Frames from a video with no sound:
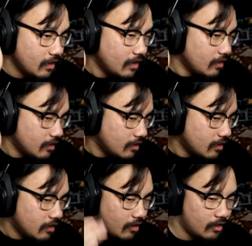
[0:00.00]

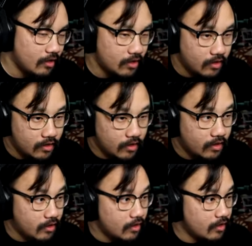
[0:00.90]

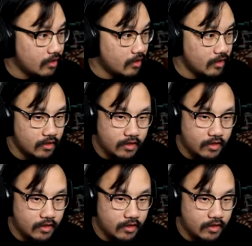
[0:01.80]
Nobody speaks.